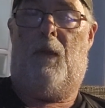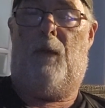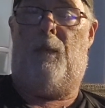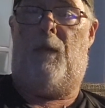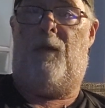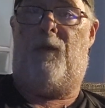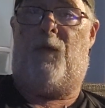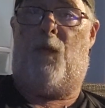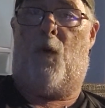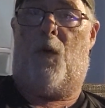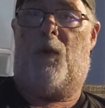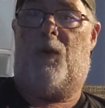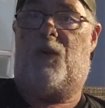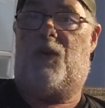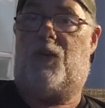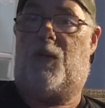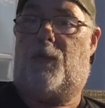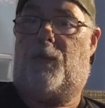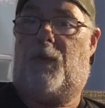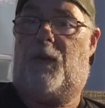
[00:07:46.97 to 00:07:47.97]
Before the
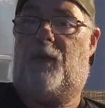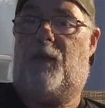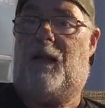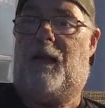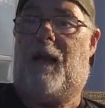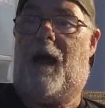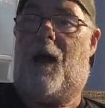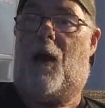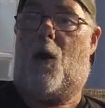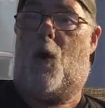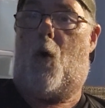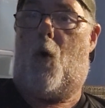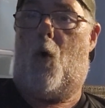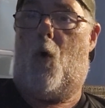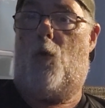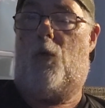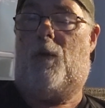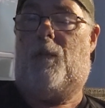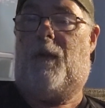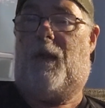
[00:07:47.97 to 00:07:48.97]
shipper even got a
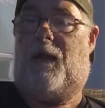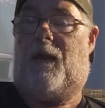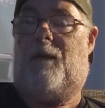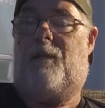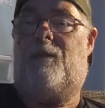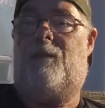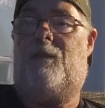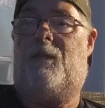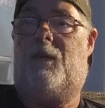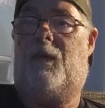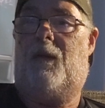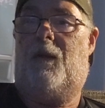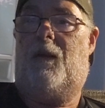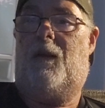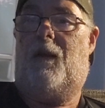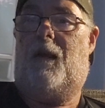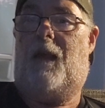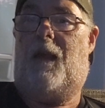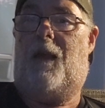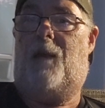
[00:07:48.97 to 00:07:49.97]
hold of me,
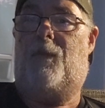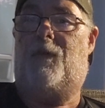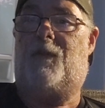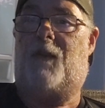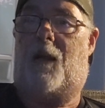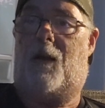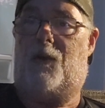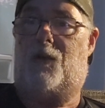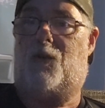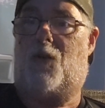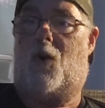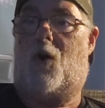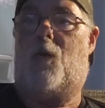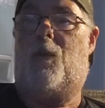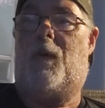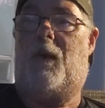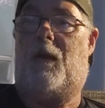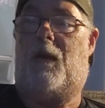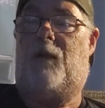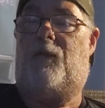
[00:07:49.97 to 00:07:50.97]
Amazon
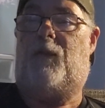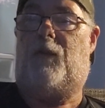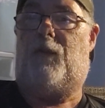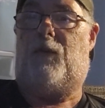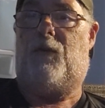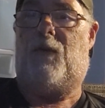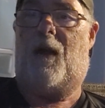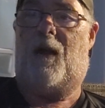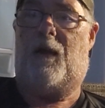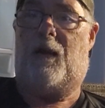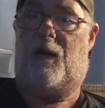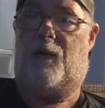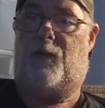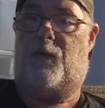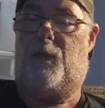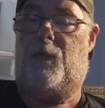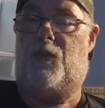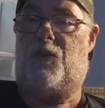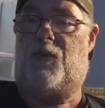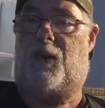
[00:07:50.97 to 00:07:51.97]
told me, if you do not hear
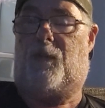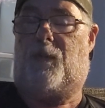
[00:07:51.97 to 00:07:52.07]
from the